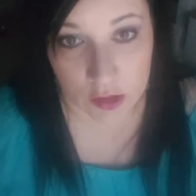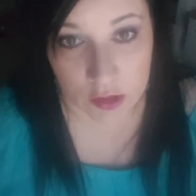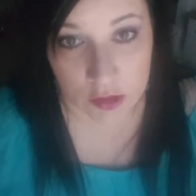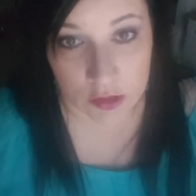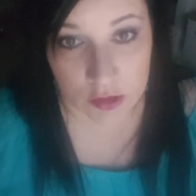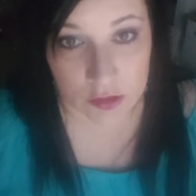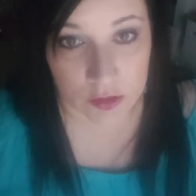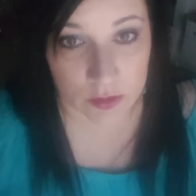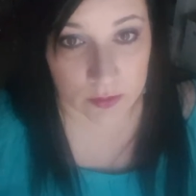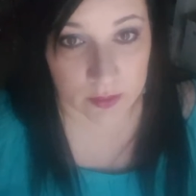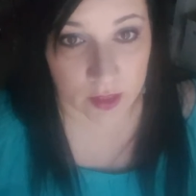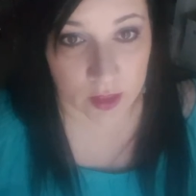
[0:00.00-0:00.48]

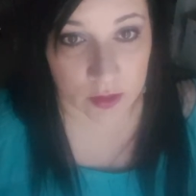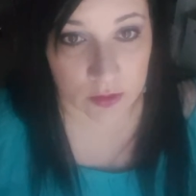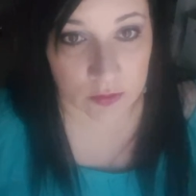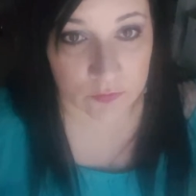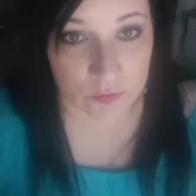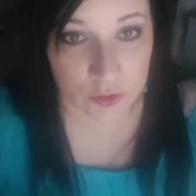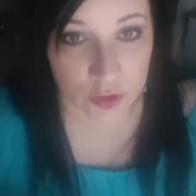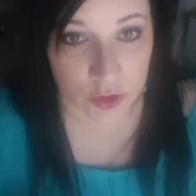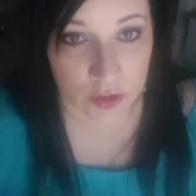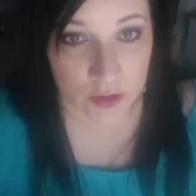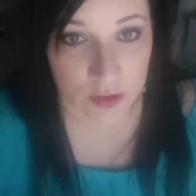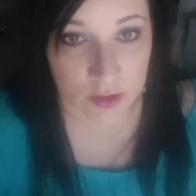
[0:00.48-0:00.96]
So now you've
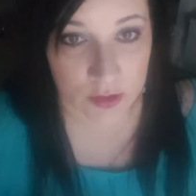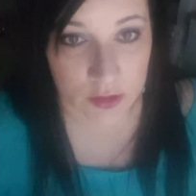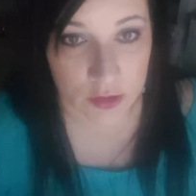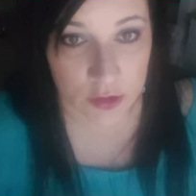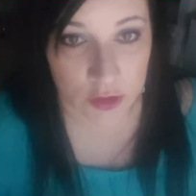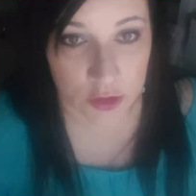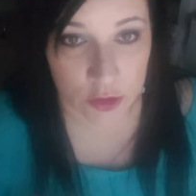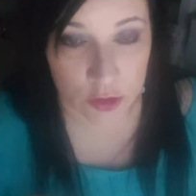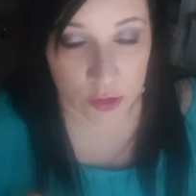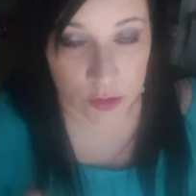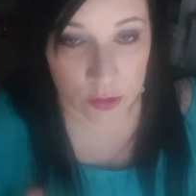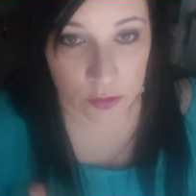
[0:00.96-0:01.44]
turned
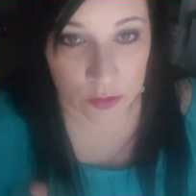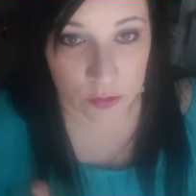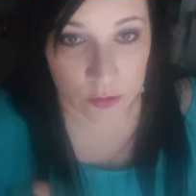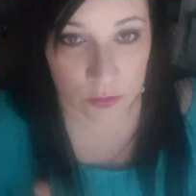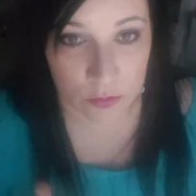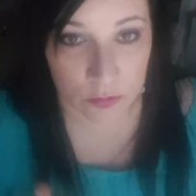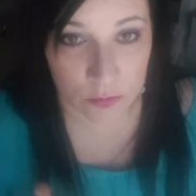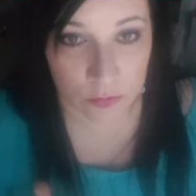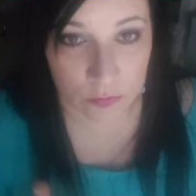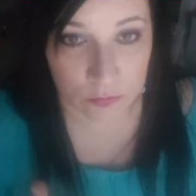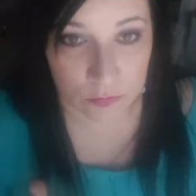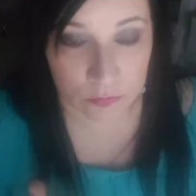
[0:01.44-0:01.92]

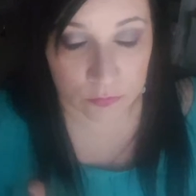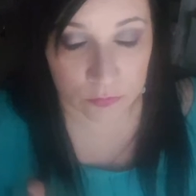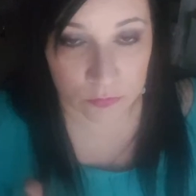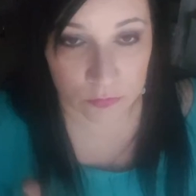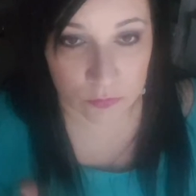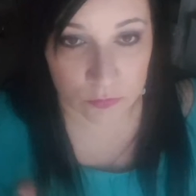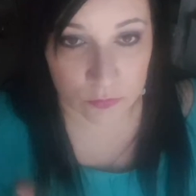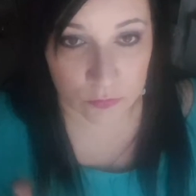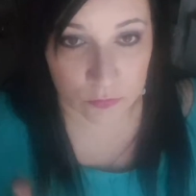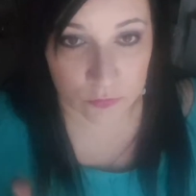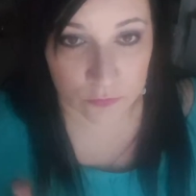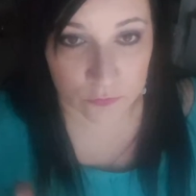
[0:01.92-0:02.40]
into
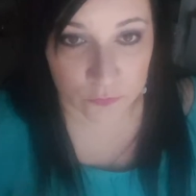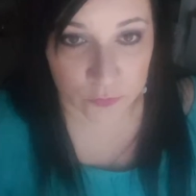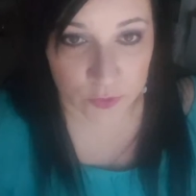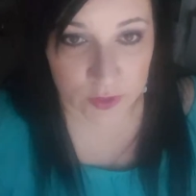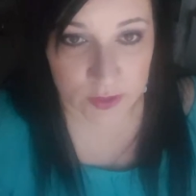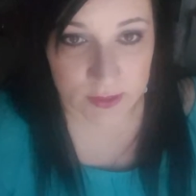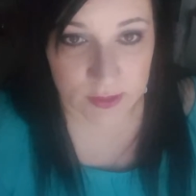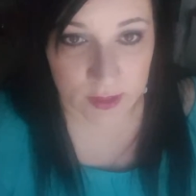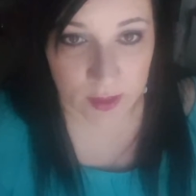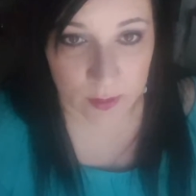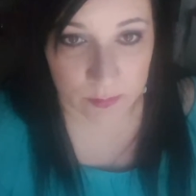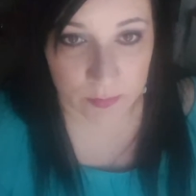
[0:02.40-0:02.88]
free
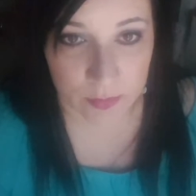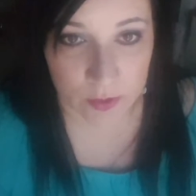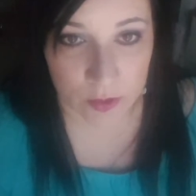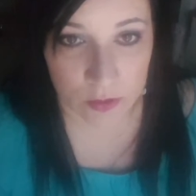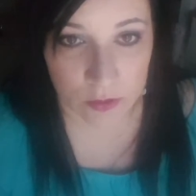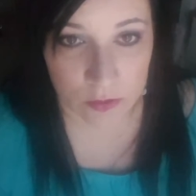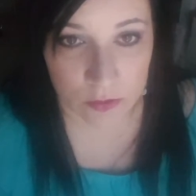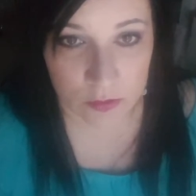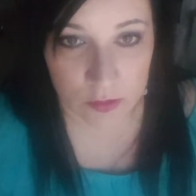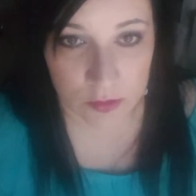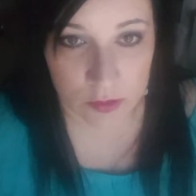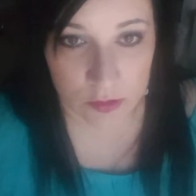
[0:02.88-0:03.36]

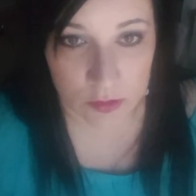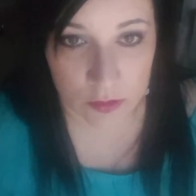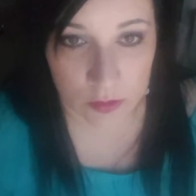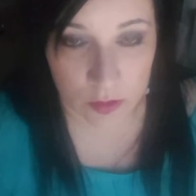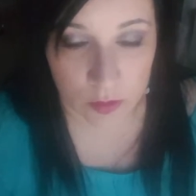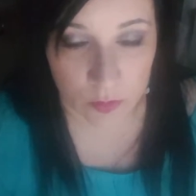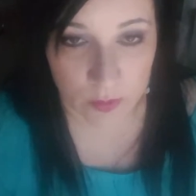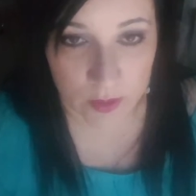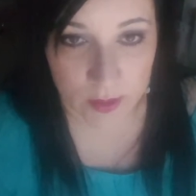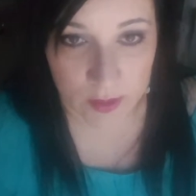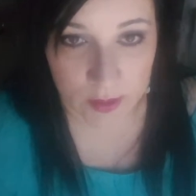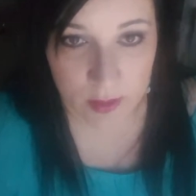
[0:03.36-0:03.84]
samples
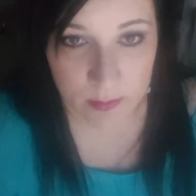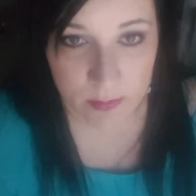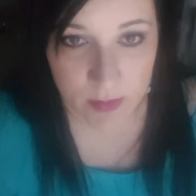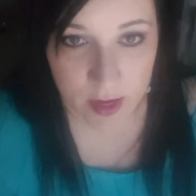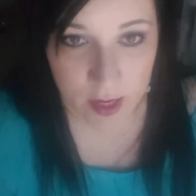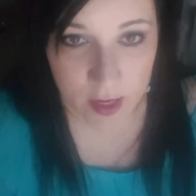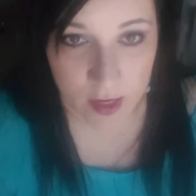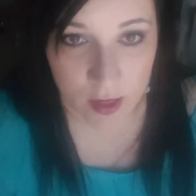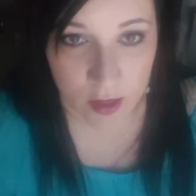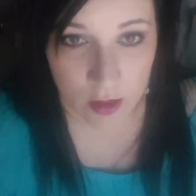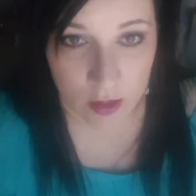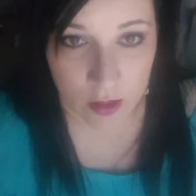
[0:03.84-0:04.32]
going in the
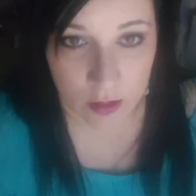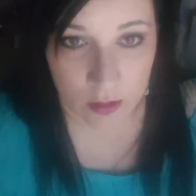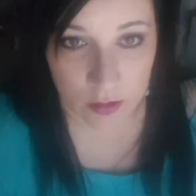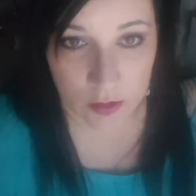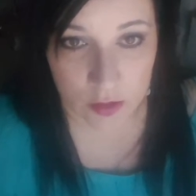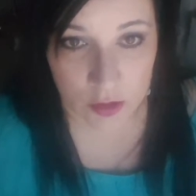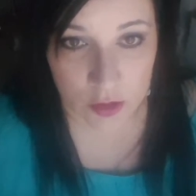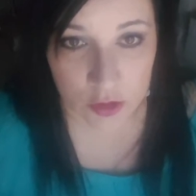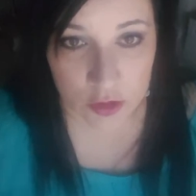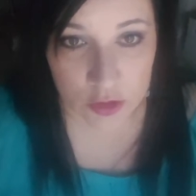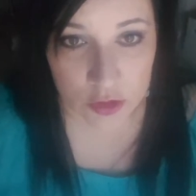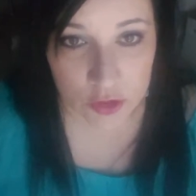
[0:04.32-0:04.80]
mail
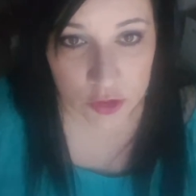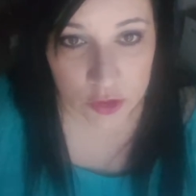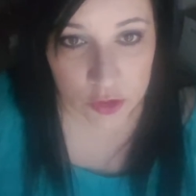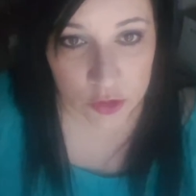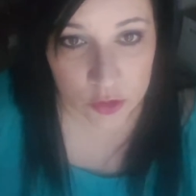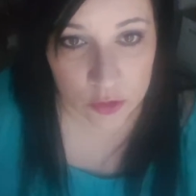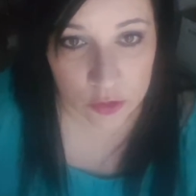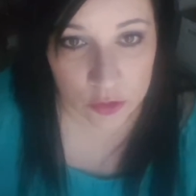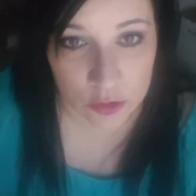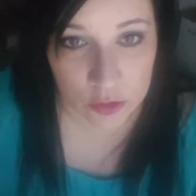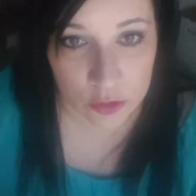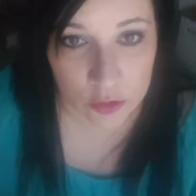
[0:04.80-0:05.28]

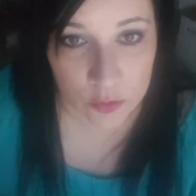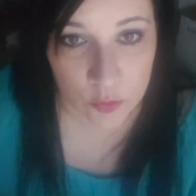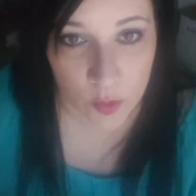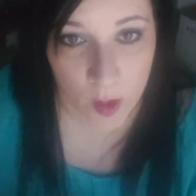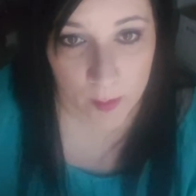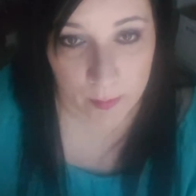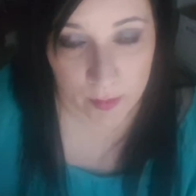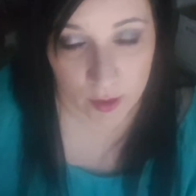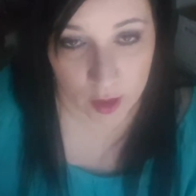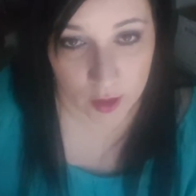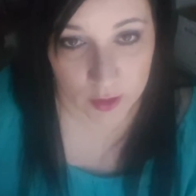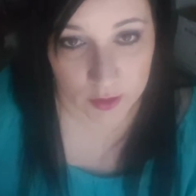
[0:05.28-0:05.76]
to a
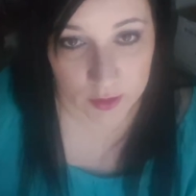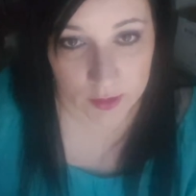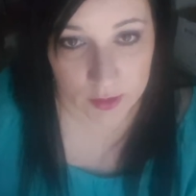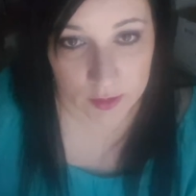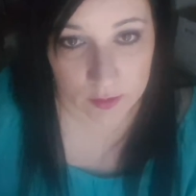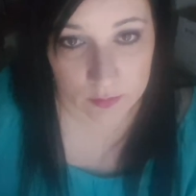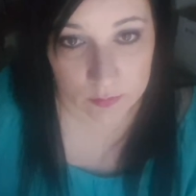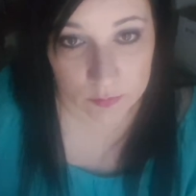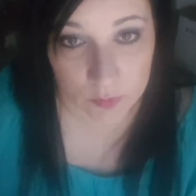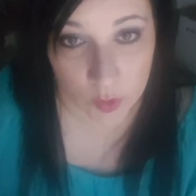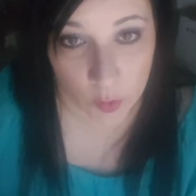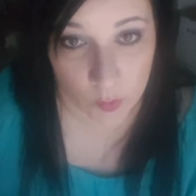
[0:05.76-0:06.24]
party.
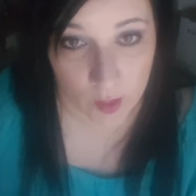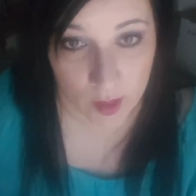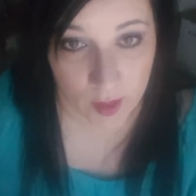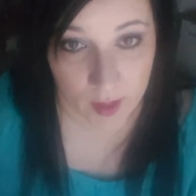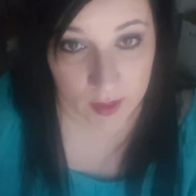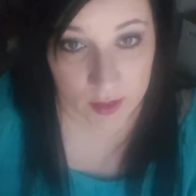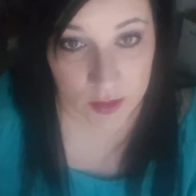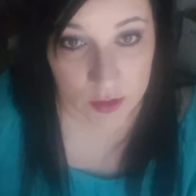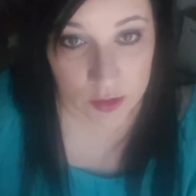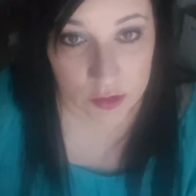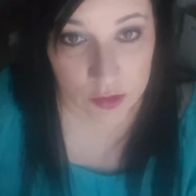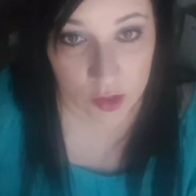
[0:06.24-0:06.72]

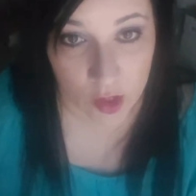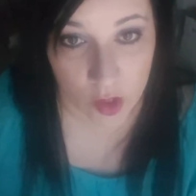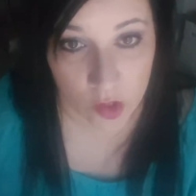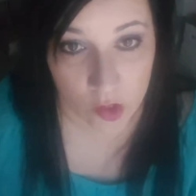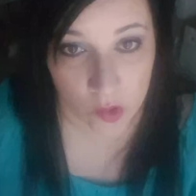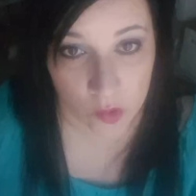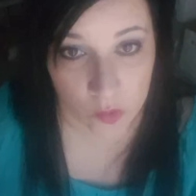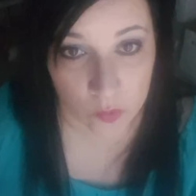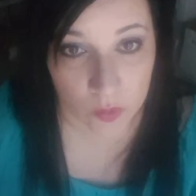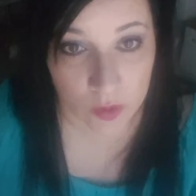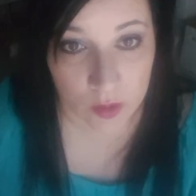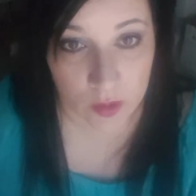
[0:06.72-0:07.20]
Okay,
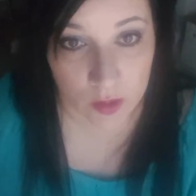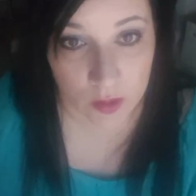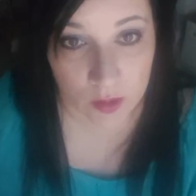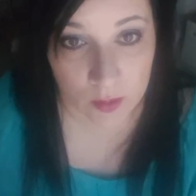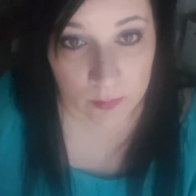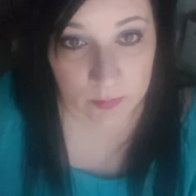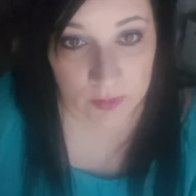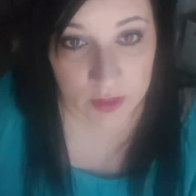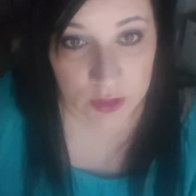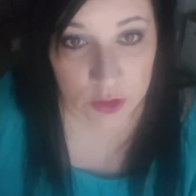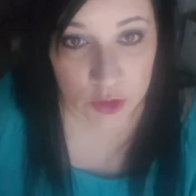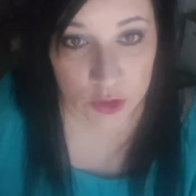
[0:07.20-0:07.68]
so
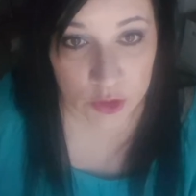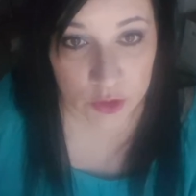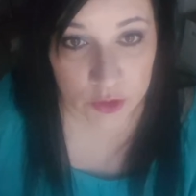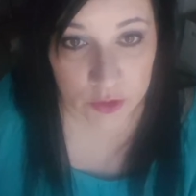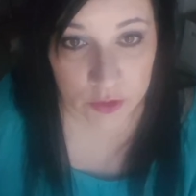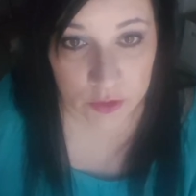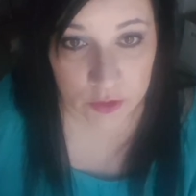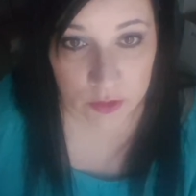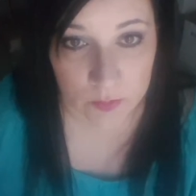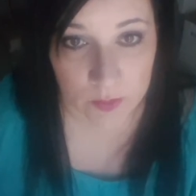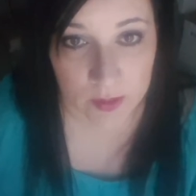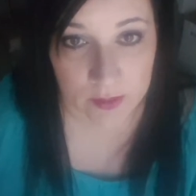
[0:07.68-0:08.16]
make sure
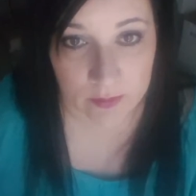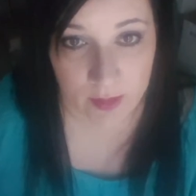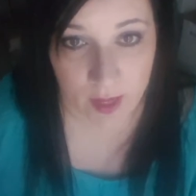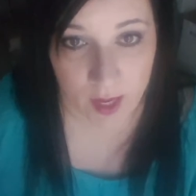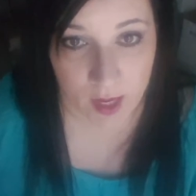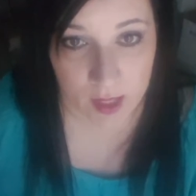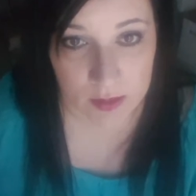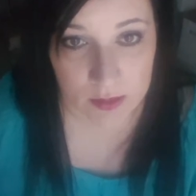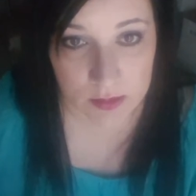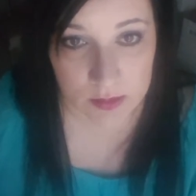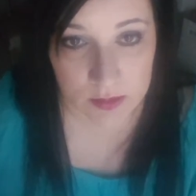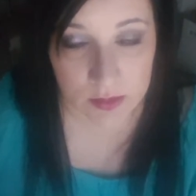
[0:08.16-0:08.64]
you're doing
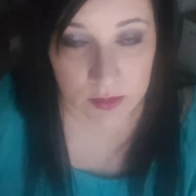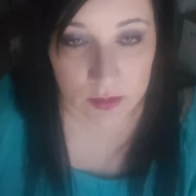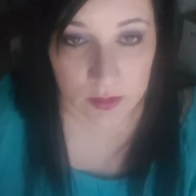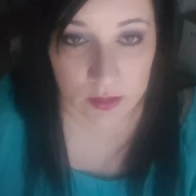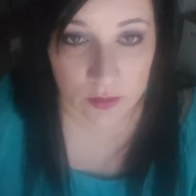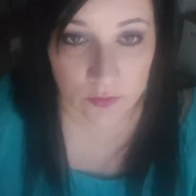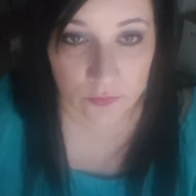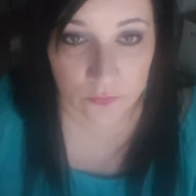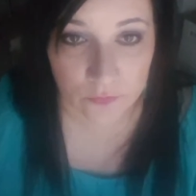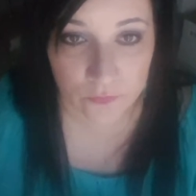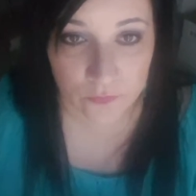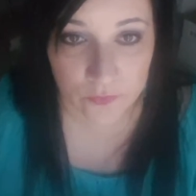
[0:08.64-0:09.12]
that.
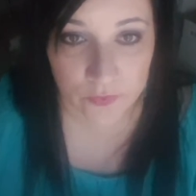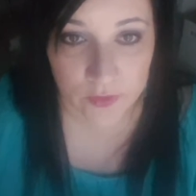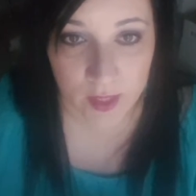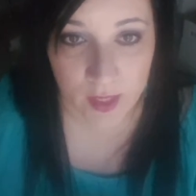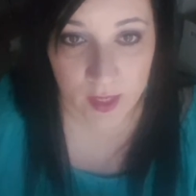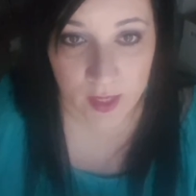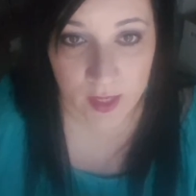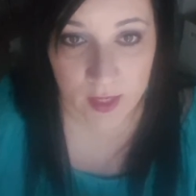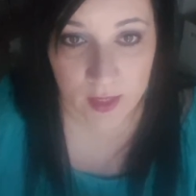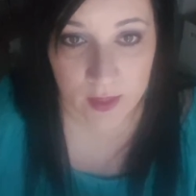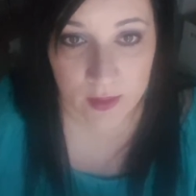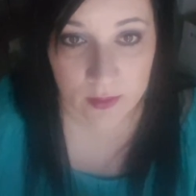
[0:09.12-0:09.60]
If
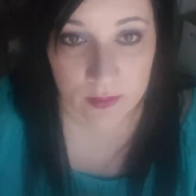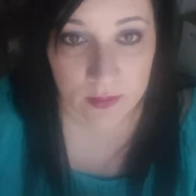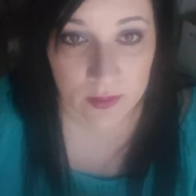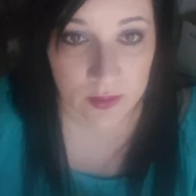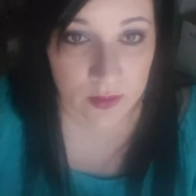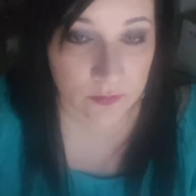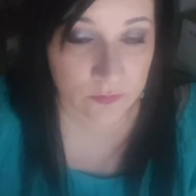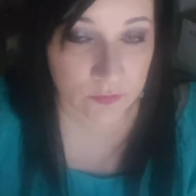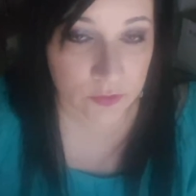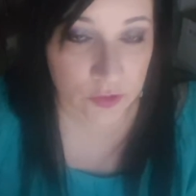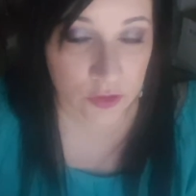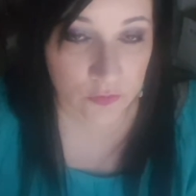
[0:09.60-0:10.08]
they
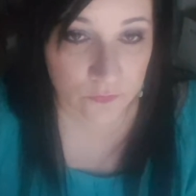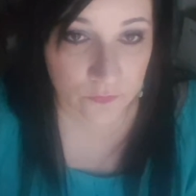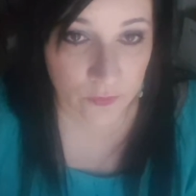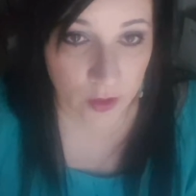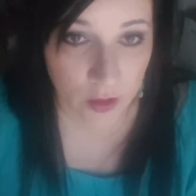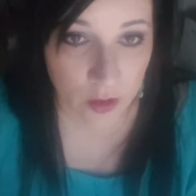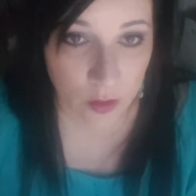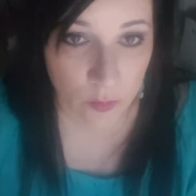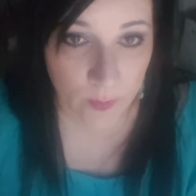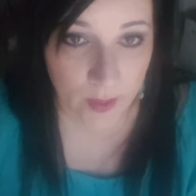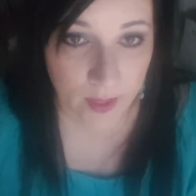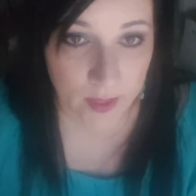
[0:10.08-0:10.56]
live too
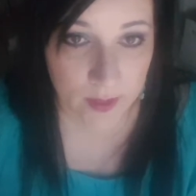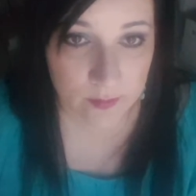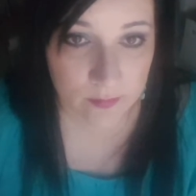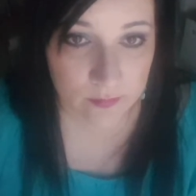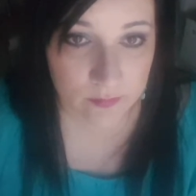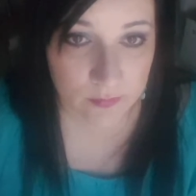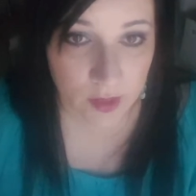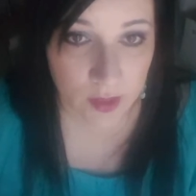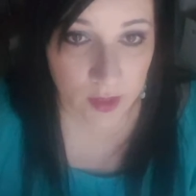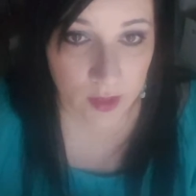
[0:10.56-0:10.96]
far away,